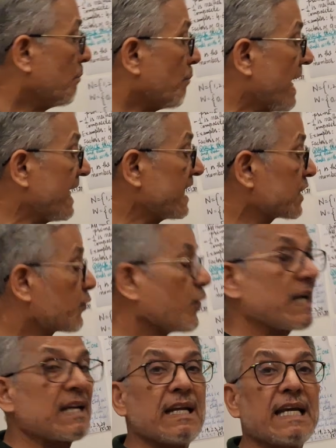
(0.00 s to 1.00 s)

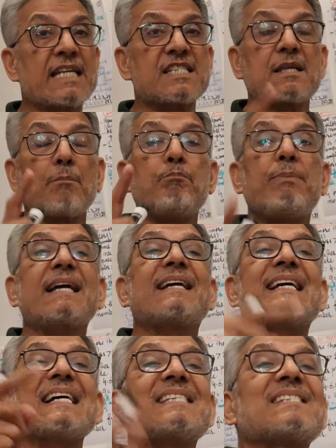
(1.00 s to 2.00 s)
-1 is the
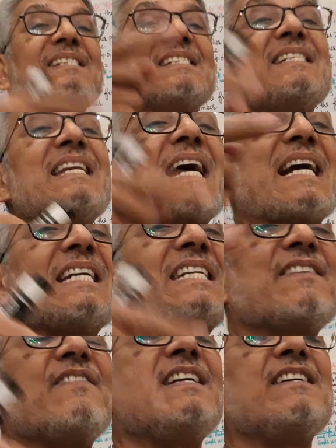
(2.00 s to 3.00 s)
biggest
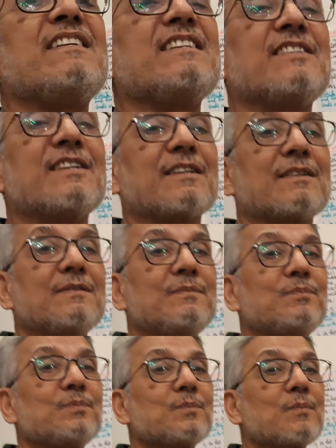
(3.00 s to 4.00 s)
negative integer.
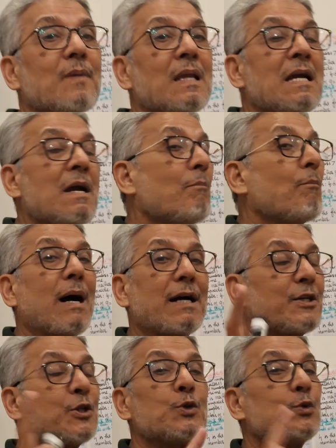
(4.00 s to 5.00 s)

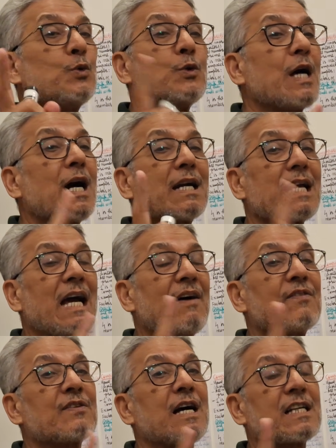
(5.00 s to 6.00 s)
But you do not
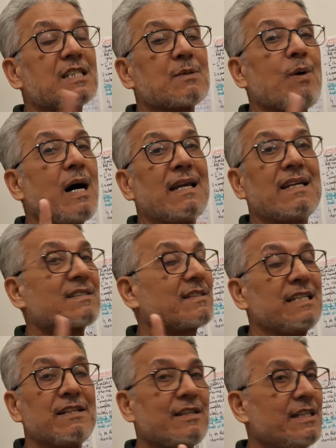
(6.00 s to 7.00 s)
have a smallest
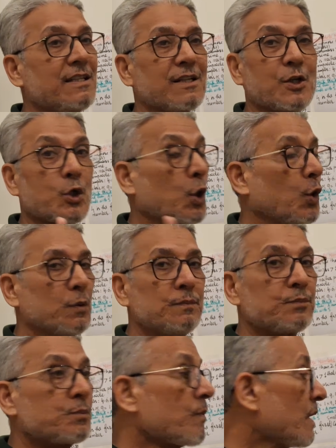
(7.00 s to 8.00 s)
integer. No,
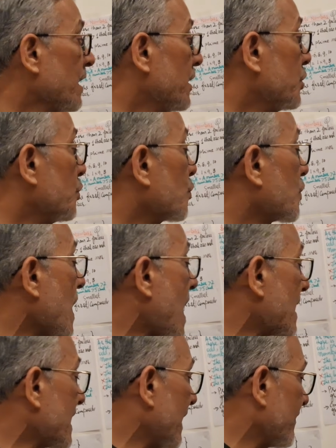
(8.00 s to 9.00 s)
you
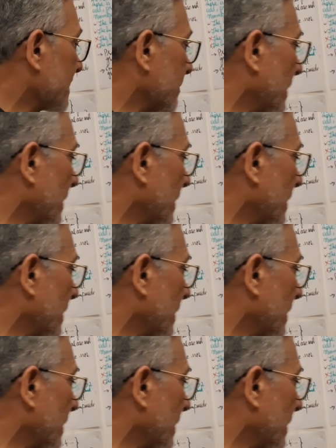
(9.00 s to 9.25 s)
can't have a